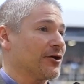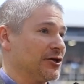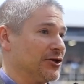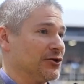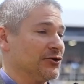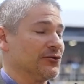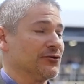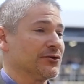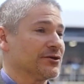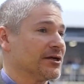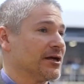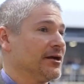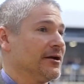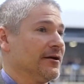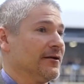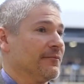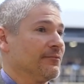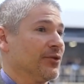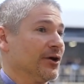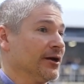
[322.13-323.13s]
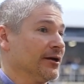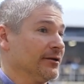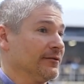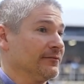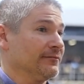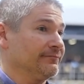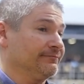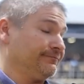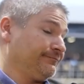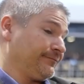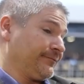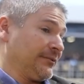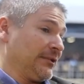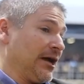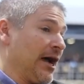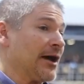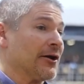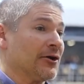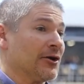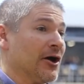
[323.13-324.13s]
Hughes, but
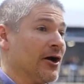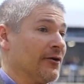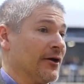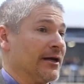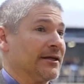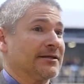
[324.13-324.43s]
I don't know.